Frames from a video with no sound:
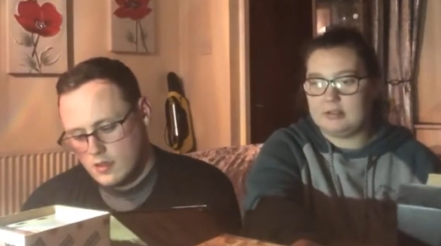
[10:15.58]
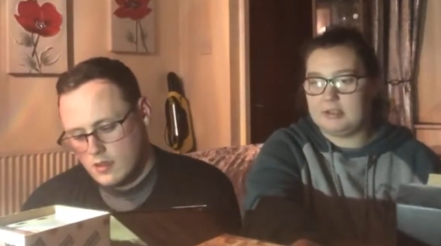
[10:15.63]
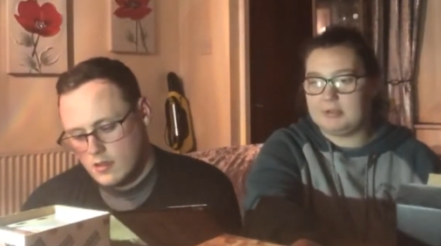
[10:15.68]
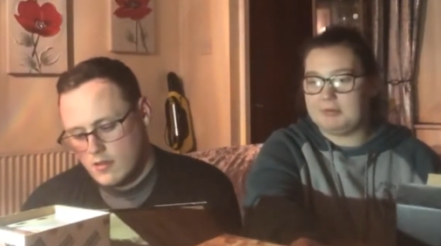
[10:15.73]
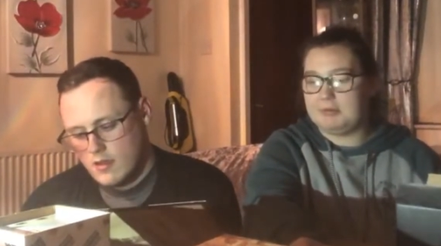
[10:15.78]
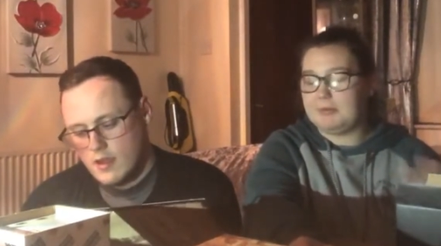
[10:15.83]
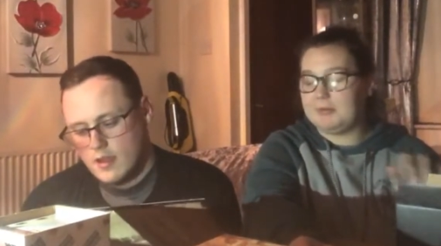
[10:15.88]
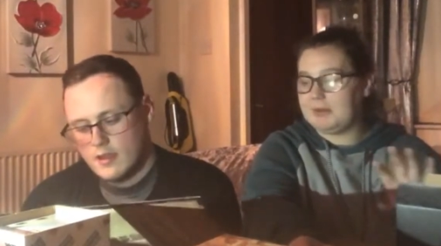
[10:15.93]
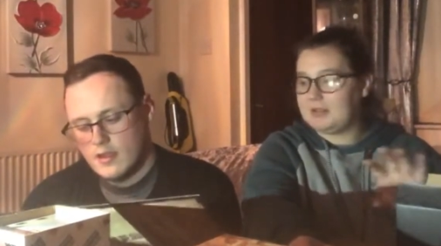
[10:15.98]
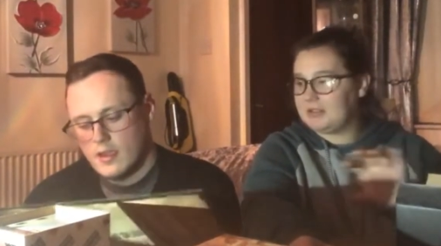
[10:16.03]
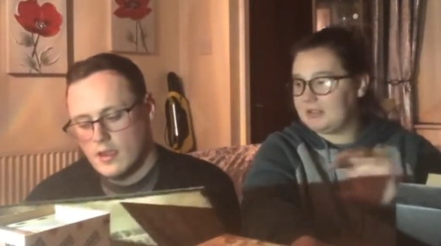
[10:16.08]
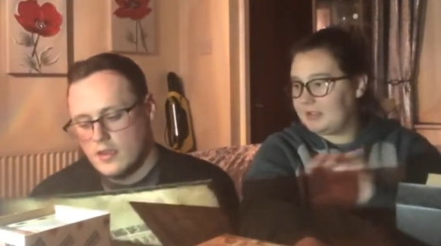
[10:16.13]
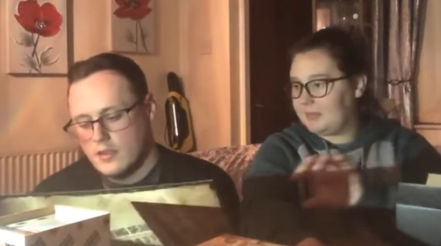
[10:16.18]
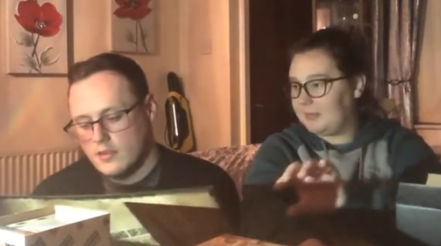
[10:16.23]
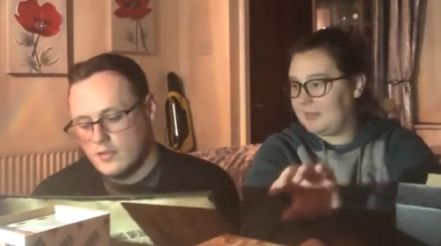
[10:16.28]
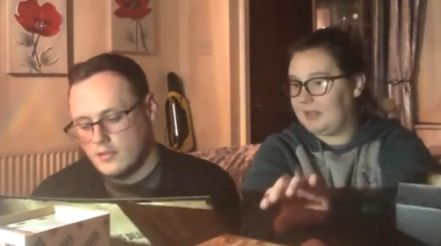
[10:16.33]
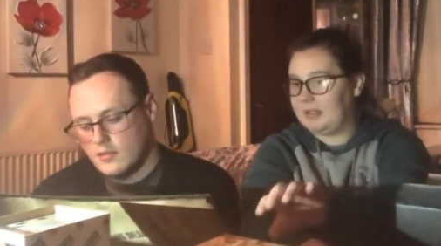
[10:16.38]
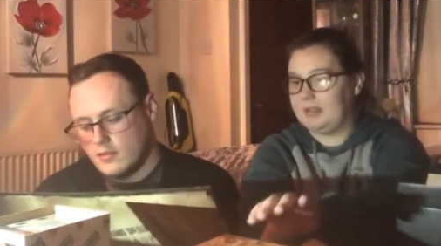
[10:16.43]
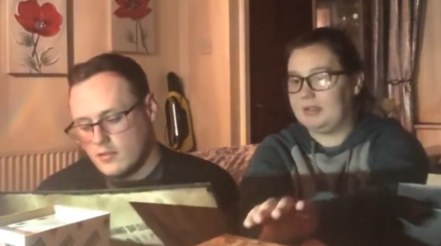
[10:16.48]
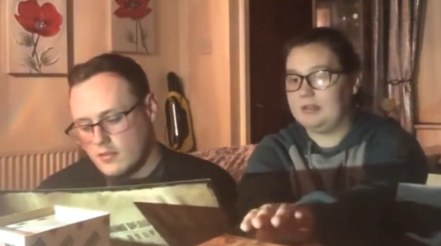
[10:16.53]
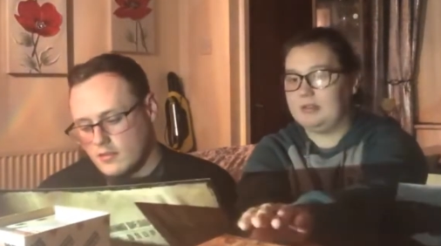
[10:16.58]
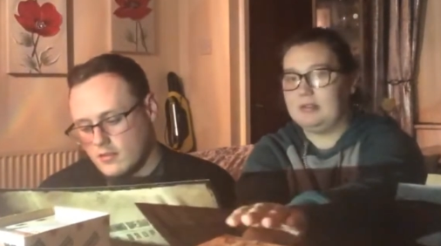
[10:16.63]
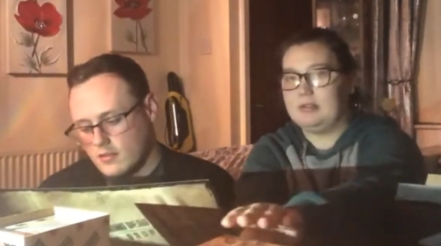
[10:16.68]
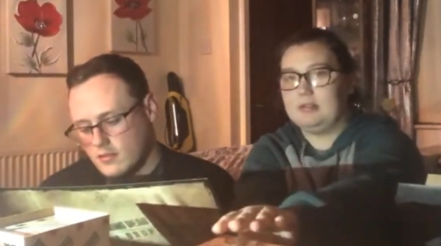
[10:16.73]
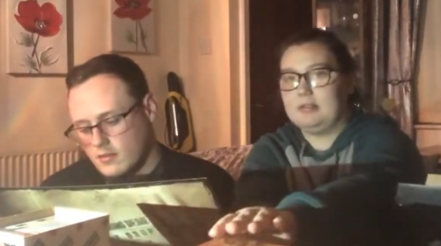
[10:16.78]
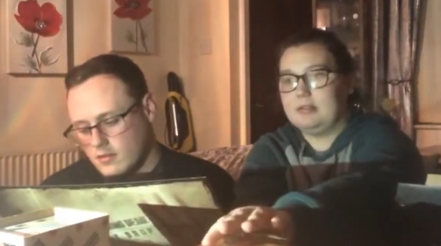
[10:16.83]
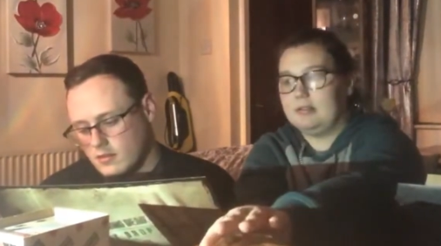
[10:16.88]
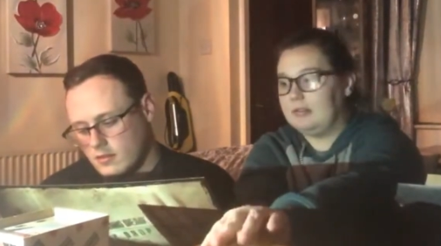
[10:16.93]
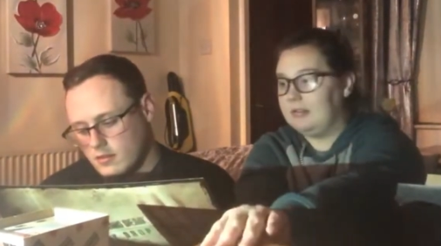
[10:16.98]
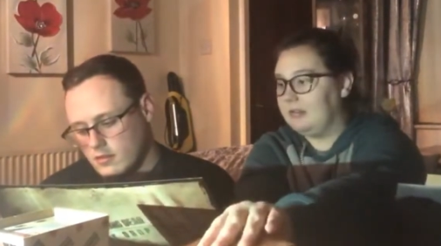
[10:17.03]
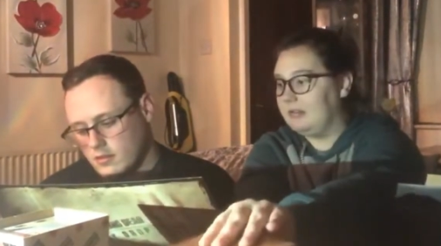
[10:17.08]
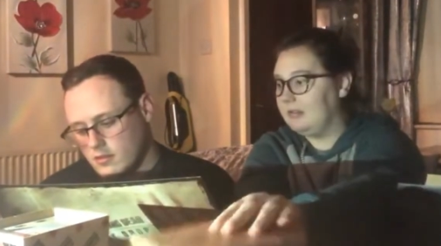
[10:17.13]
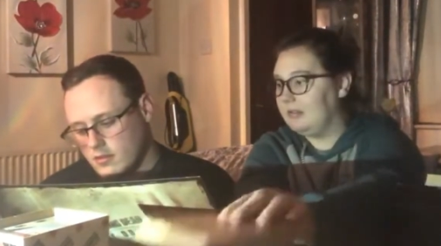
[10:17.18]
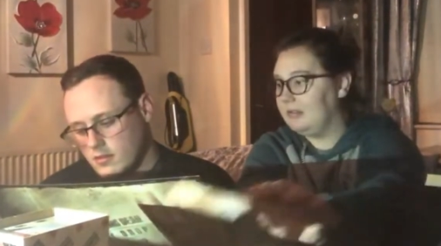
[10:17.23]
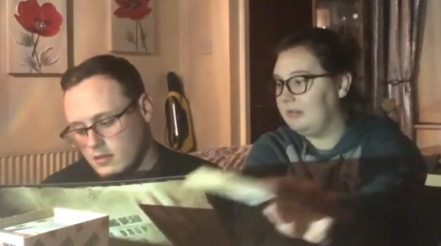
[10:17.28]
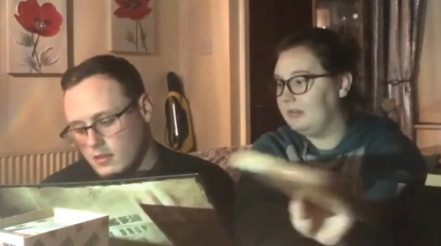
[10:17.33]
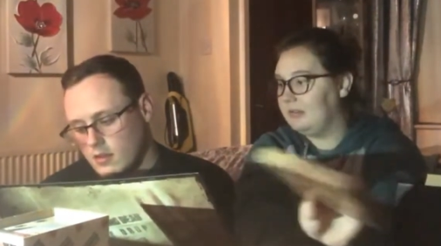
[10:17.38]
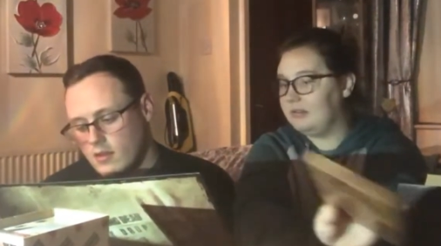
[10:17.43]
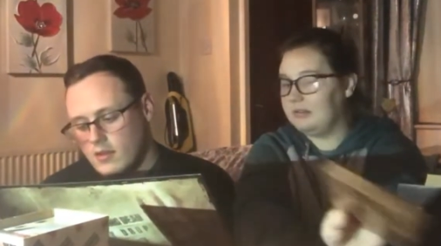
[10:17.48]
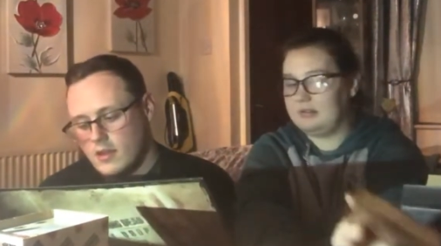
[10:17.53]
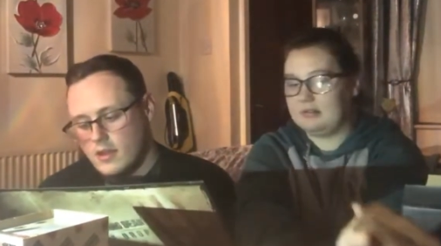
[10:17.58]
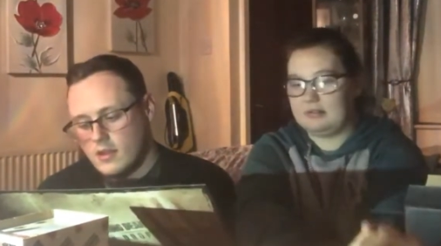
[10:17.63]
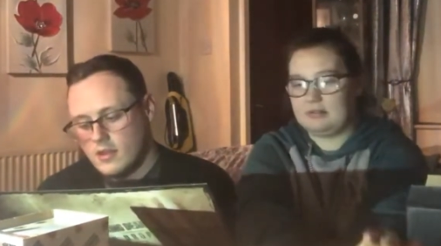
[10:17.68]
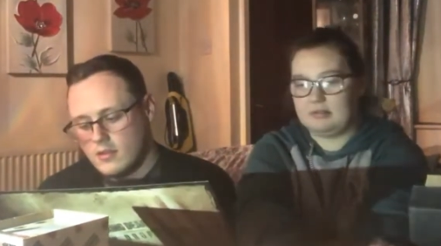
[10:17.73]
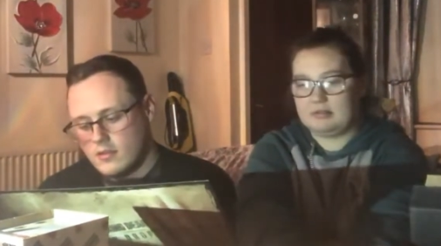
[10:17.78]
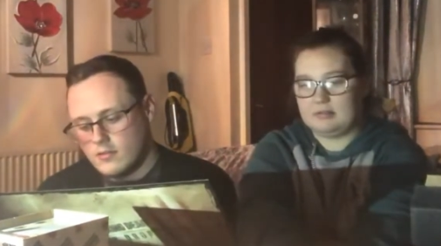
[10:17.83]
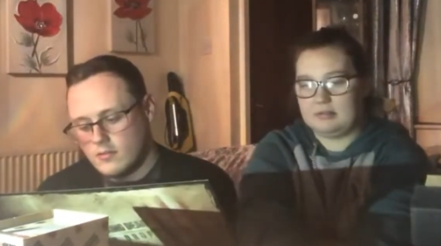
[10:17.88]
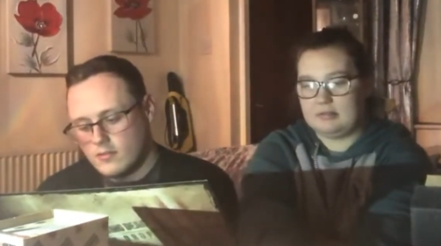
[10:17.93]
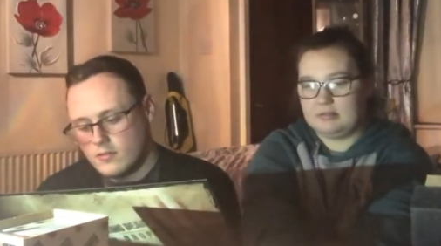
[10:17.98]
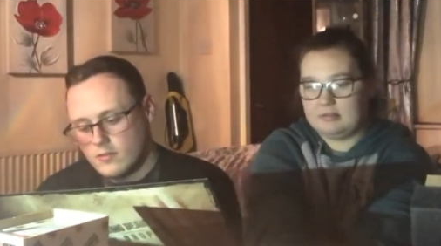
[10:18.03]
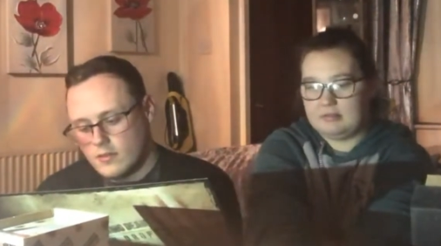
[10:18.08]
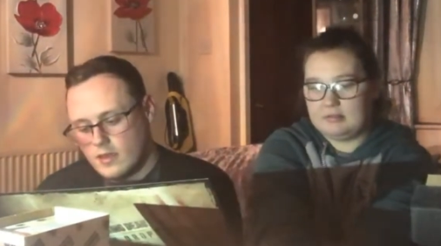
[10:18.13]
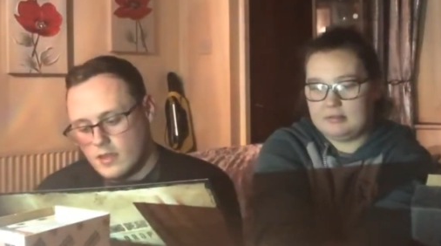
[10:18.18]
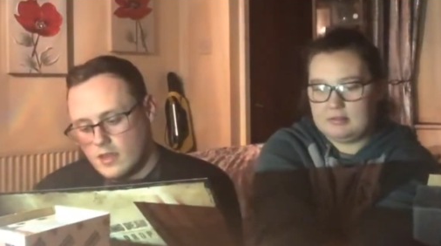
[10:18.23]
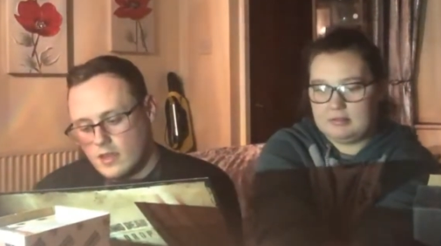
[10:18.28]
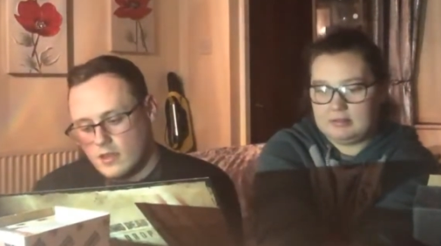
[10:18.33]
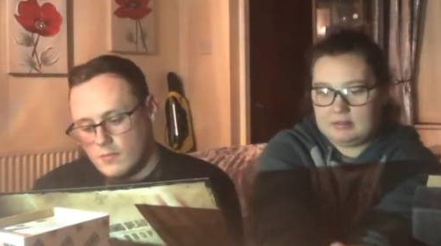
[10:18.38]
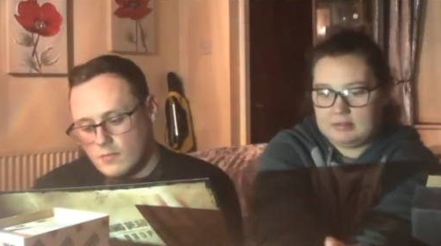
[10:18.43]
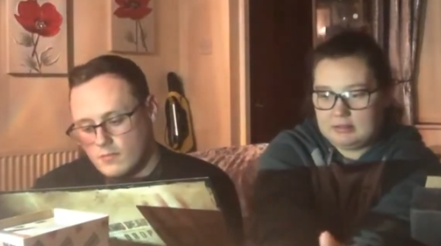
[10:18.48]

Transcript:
Speaker 1: Alright, guys. Something? No, yeah, no, so it...